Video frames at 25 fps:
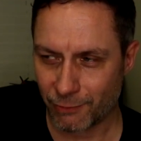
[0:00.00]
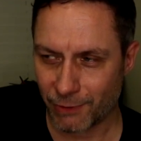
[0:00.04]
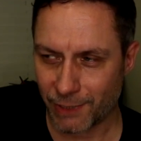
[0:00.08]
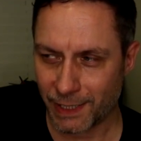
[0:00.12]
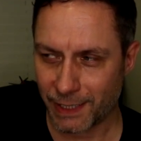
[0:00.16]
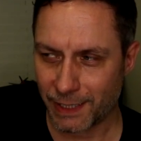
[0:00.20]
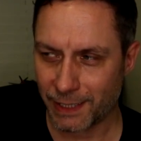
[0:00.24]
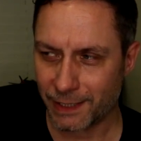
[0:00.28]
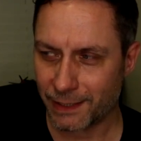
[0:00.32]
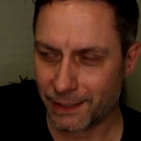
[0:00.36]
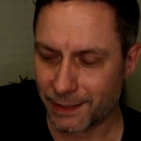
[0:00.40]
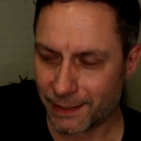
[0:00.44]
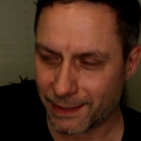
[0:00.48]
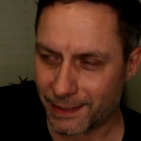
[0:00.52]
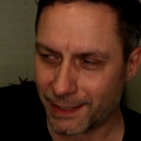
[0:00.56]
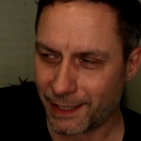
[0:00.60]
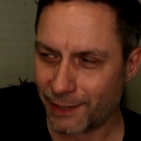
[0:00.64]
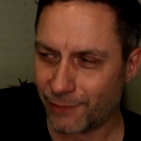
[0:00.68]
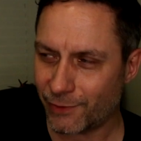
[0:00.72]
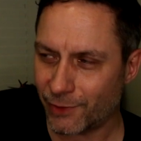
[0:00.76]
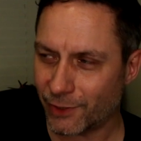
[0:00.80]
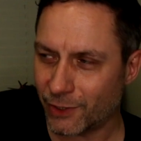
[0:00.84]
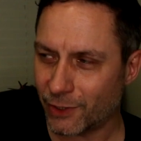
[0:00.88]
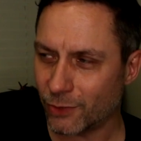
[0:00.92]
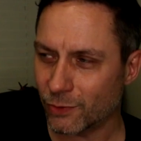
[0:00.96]
really
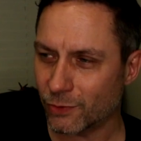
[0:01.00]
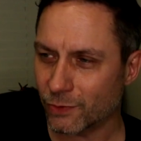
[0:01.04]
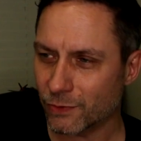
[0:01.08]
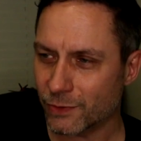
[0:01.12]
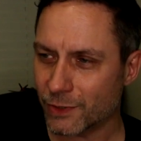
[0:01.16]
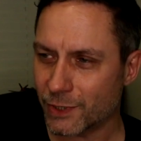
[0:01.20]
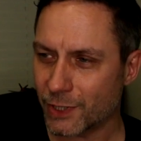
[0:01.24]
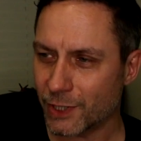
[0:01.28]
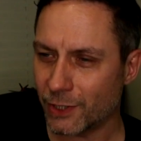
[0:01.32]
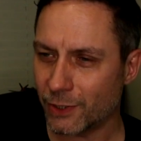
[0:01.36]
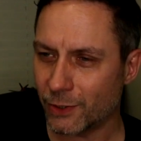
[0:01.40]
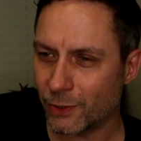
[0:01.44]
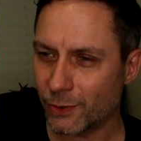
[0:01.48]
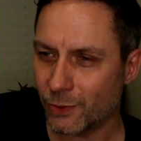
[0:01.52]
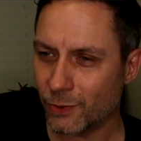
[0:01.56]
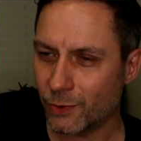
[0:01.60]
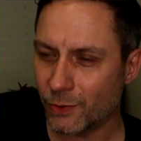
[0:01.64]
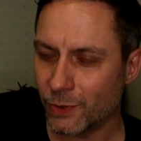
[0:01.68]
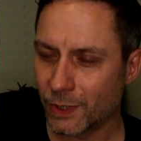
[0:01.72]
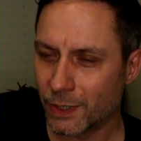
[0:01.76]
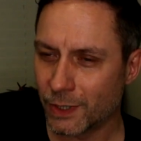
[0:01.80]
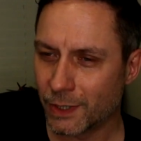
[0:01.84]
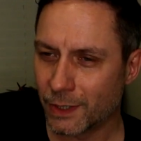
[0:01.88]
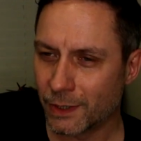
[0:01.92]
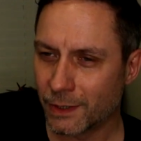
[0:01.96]
difficult
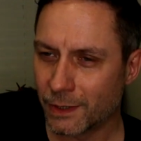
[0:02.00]
to